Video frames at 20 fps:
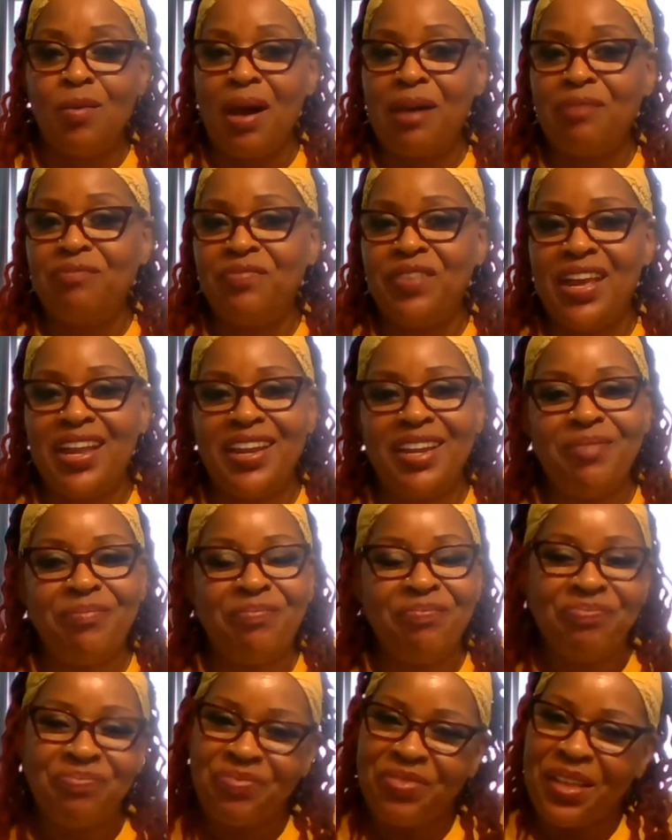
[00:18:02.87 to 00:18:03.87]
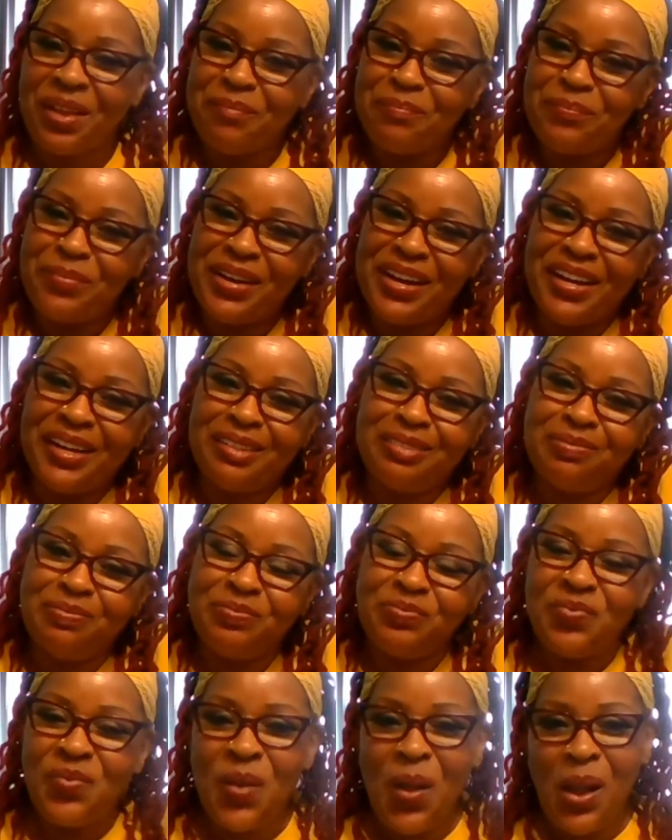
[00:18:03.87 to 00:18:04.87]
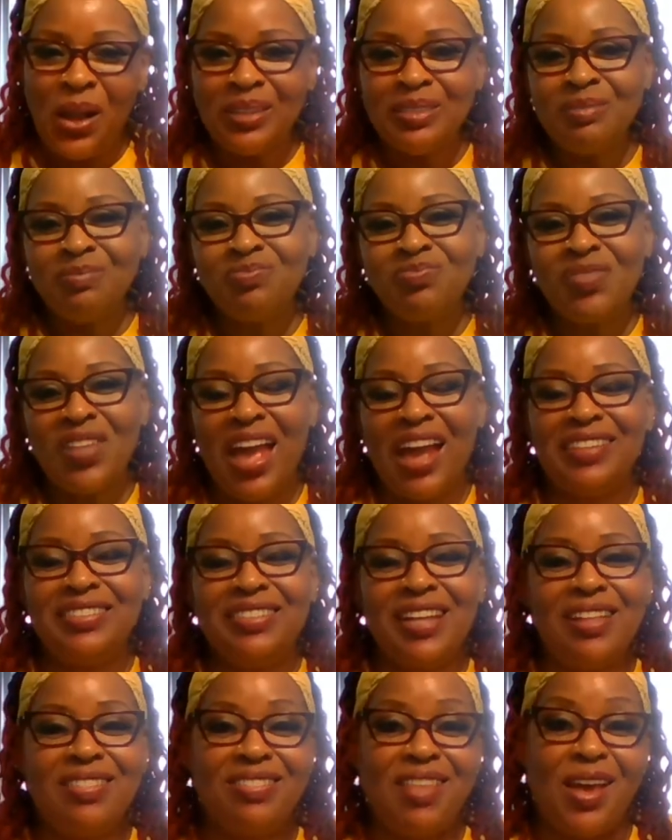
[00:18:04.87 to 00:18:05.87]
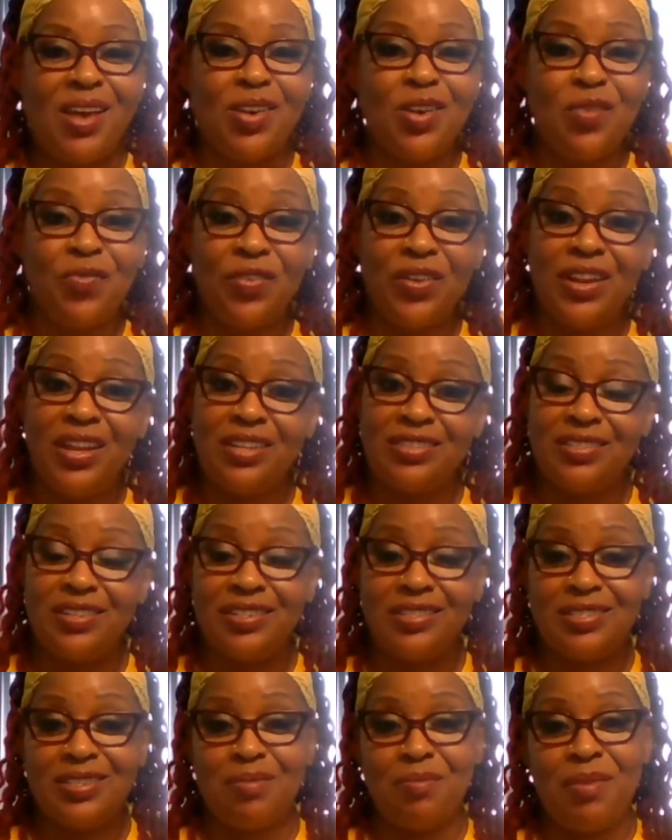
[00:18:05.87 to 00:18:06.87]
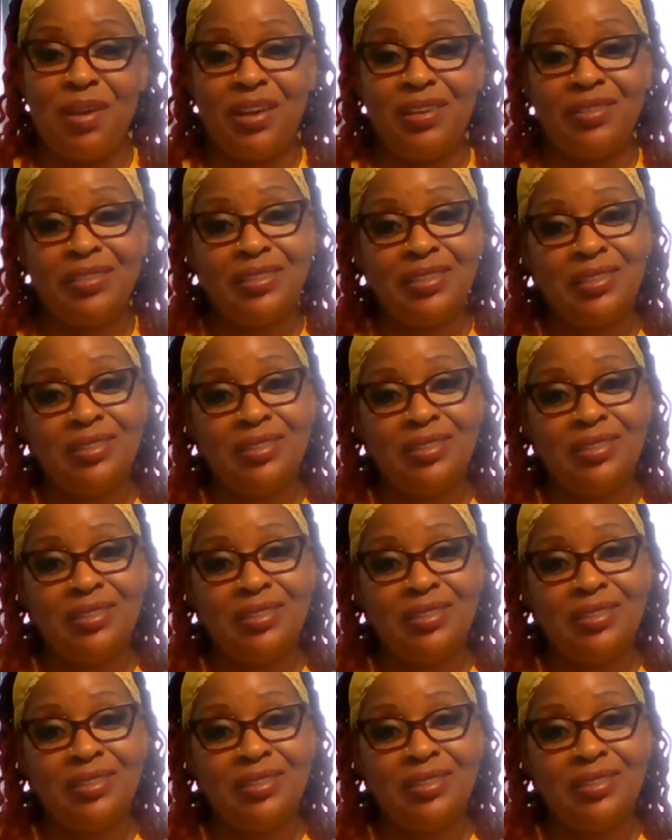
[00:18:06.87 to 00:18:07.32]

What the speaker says: I've been it, but I say thank you for listening to me.